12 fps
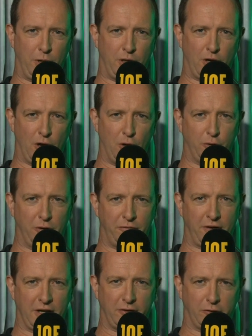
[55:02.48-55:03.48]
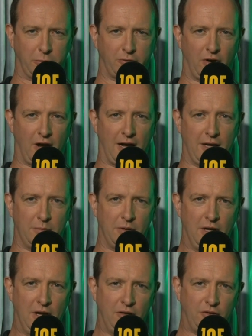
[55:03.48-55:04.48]
we go, don't forget to subscribe
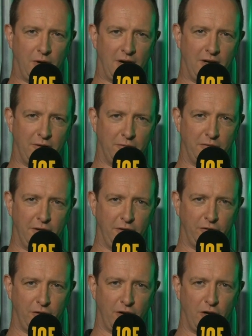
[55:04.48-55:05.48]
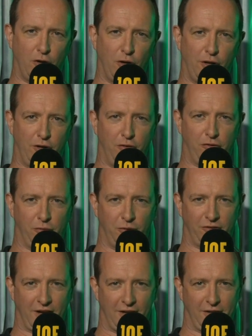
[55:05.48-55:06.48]
to Ireland Unfiltered on all the usual
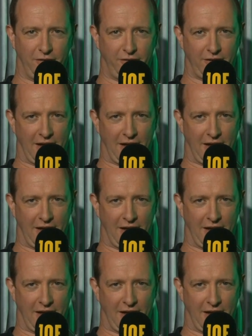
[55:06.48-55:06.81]
channels.